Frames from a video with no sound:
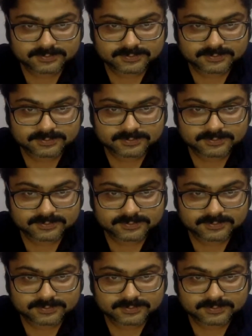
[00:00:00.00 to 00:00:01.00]
We must
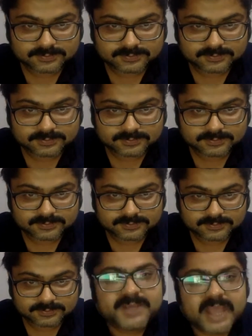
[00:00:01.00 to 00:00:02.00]
remember that the
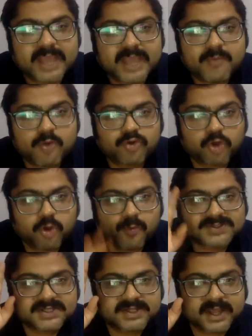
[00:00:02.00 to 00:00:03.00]
states became
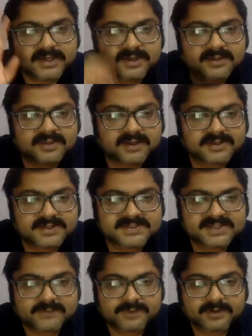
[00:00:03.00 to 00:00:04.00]
autonomous in
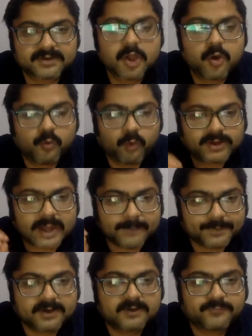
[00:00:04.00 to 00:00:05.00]
1937. What
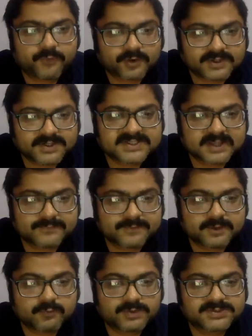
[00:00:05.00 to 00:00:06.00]
happened in
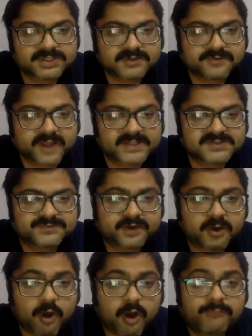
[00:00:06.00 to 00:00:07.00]
47 was the
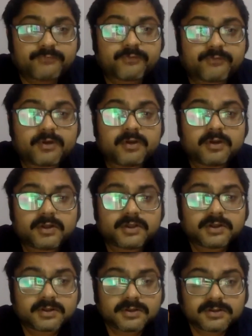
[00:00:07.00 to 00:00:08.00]
transfer of
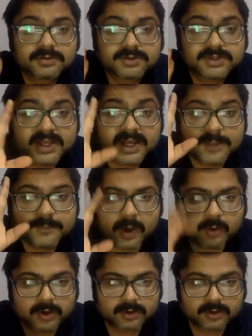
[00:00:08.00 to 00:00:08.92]
Delhi power.